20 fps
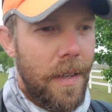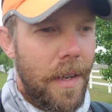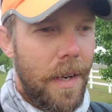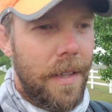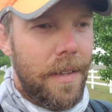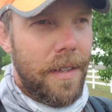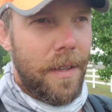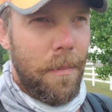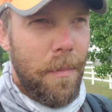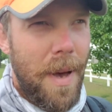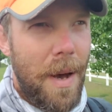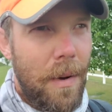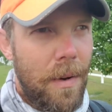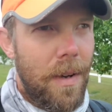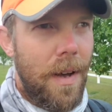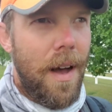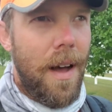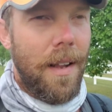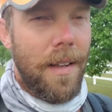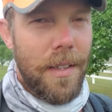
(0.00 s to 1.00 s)
I think, Mount
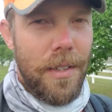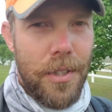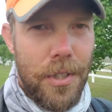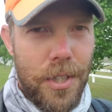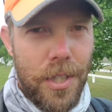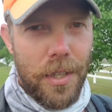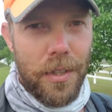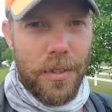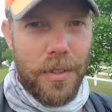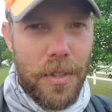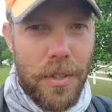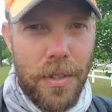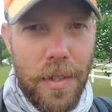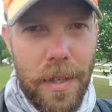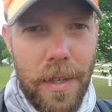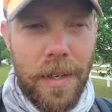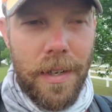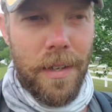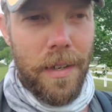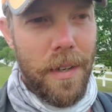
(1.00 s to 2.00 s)
Collins
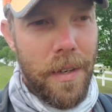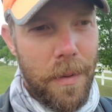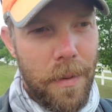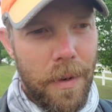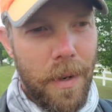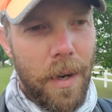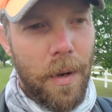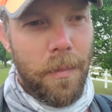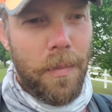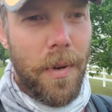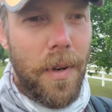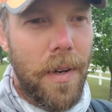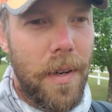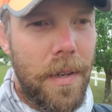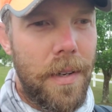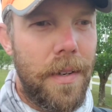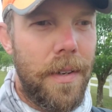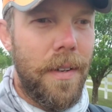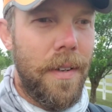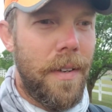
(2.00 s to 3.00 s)
shelter uh, up
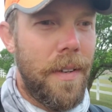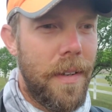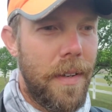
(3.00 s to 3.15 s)
on